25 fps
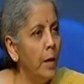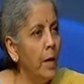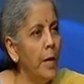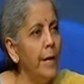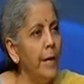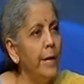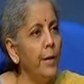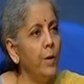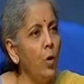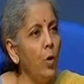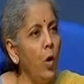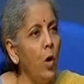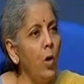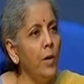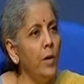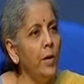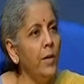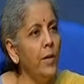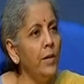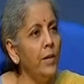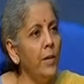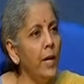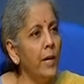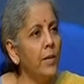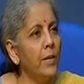In
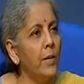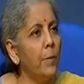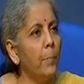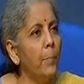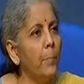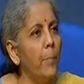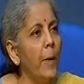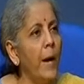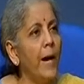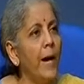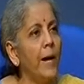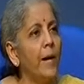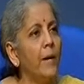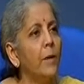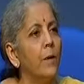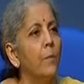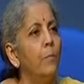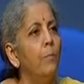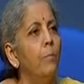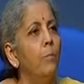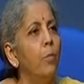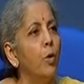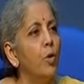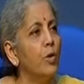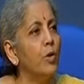order that the bank
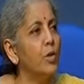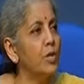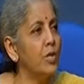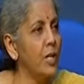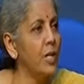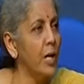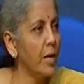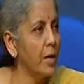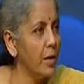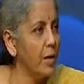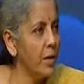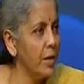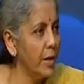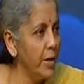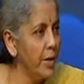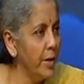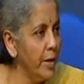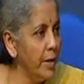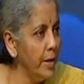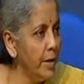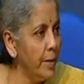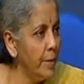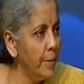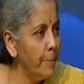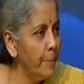books are
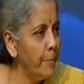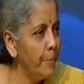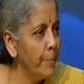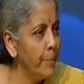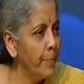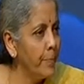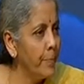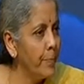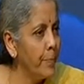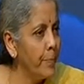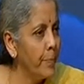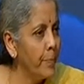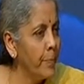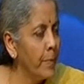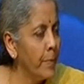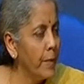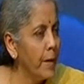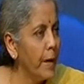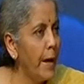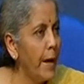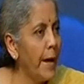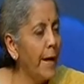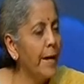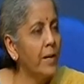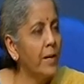cleared
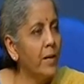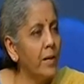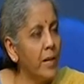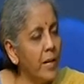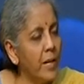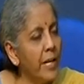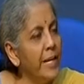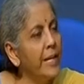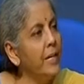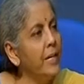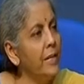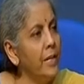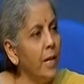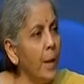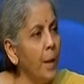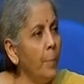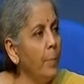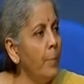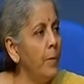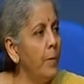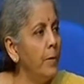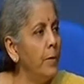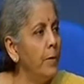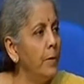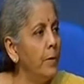and cleaned
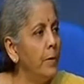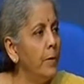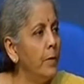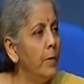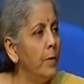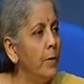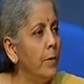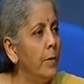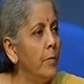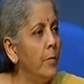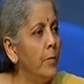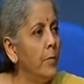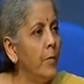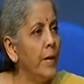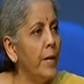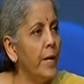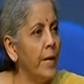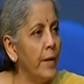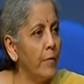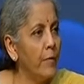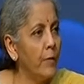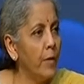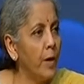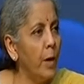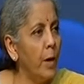up, we
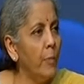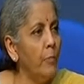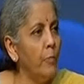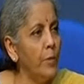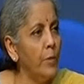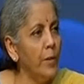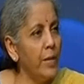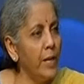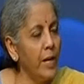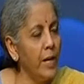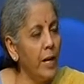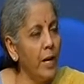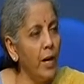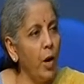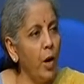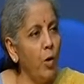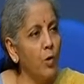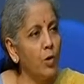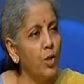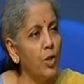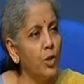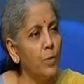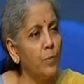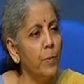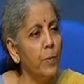have come with an
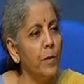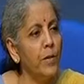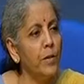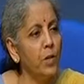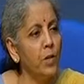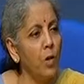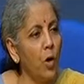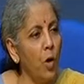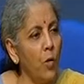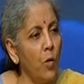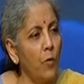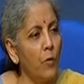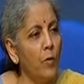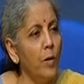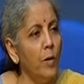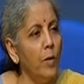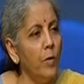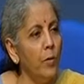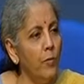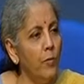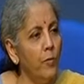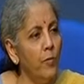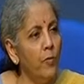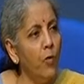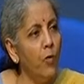announcement of
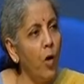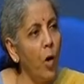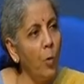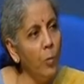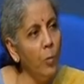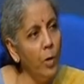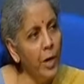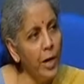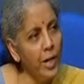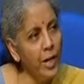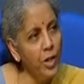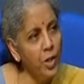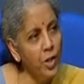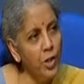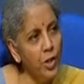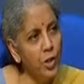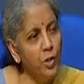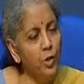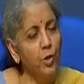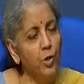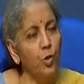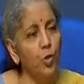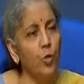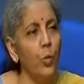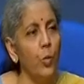a
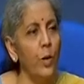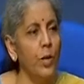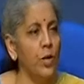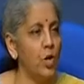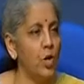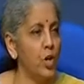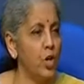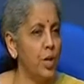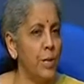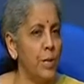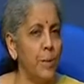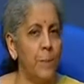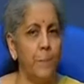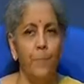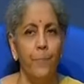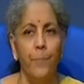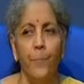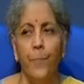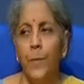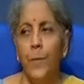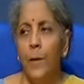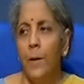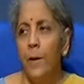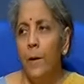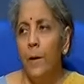formulation through which
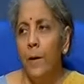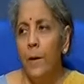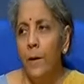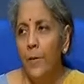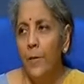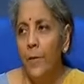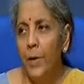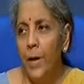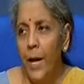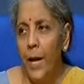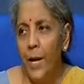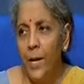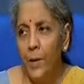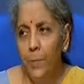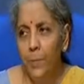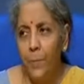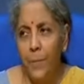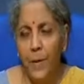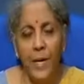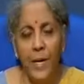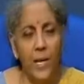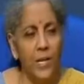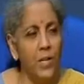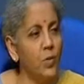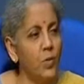the
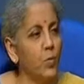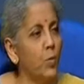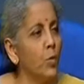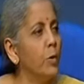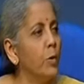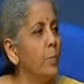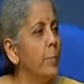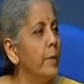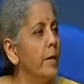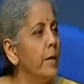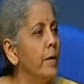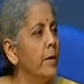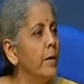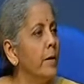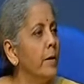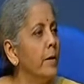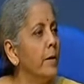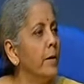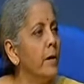NPAs will be